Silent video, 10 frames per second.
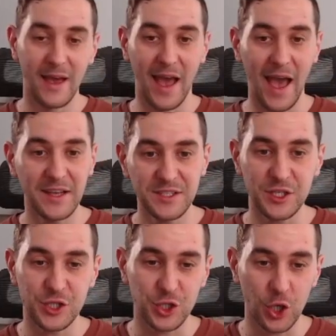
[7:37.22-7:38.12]
As
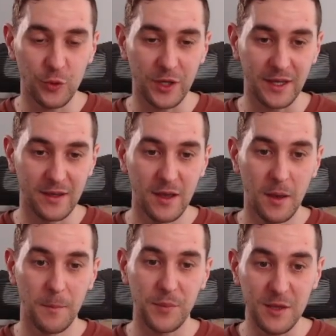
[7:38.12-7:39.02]
he's showing
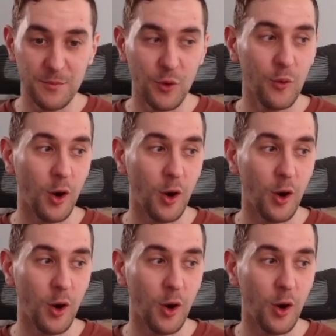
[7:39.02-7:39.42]
People